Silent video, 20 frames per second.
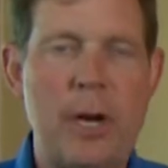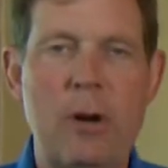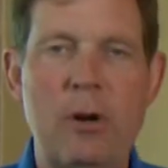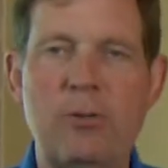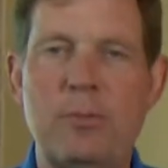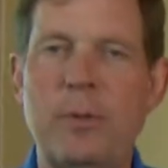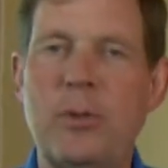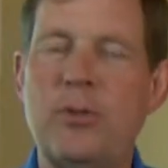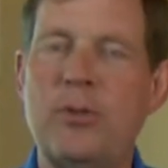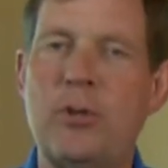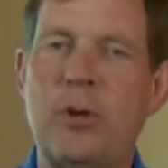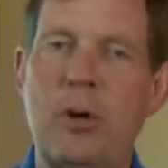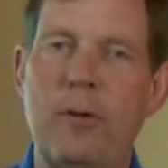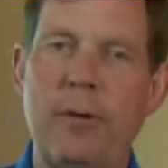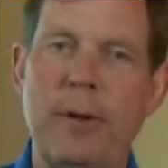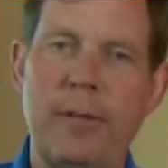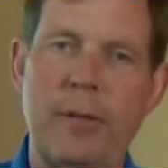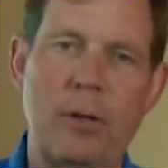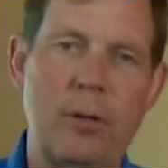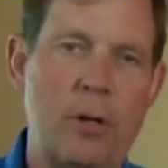Air has been
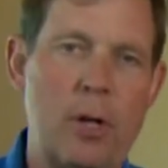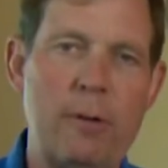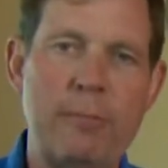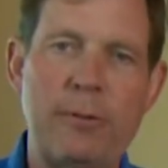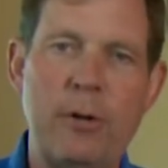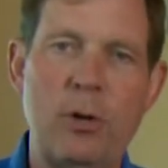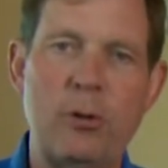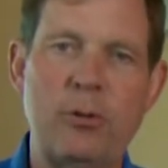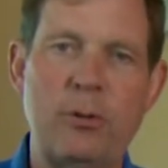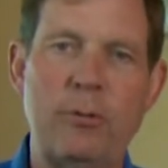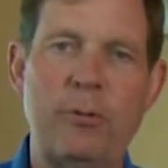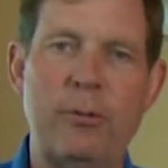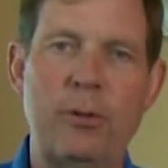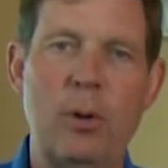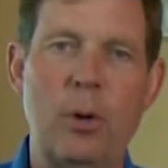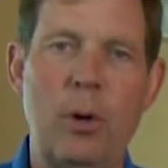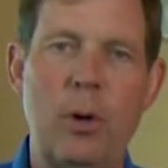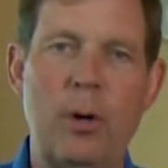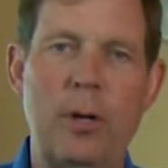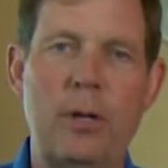serving the Gulf Coast of
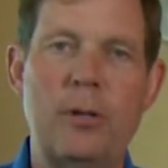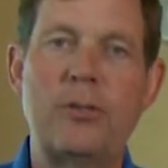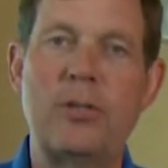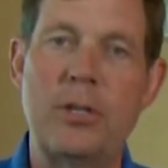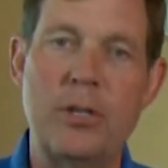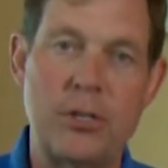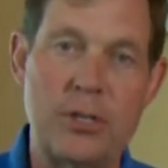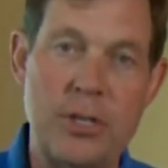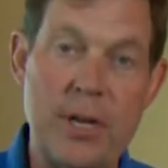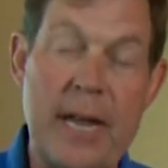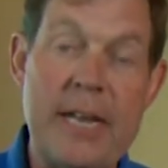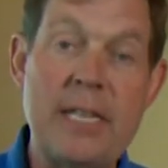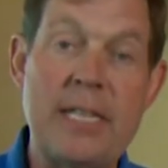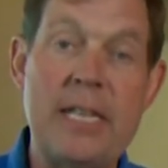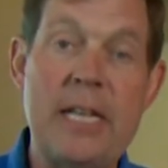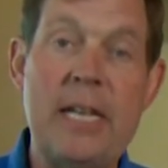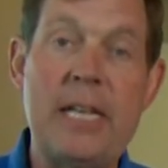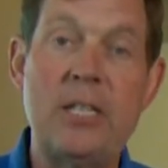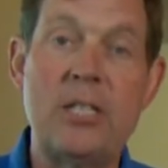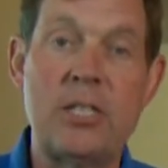Florida since
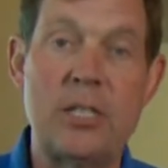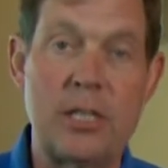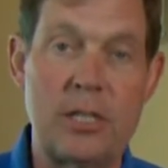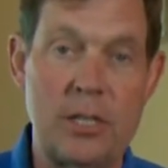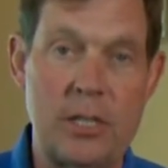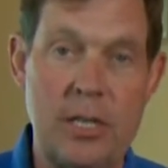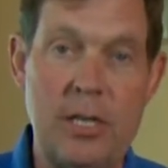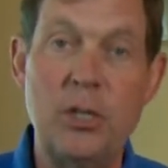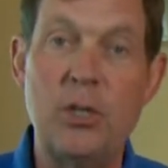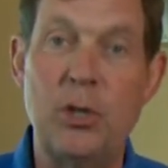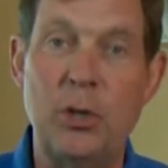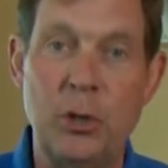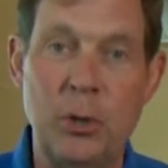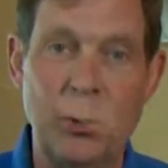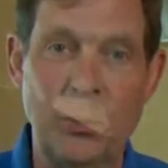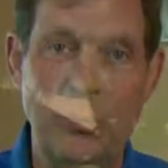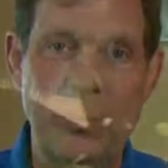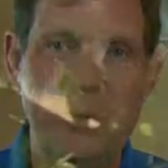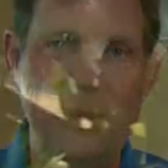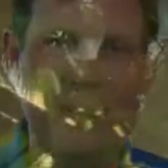1962.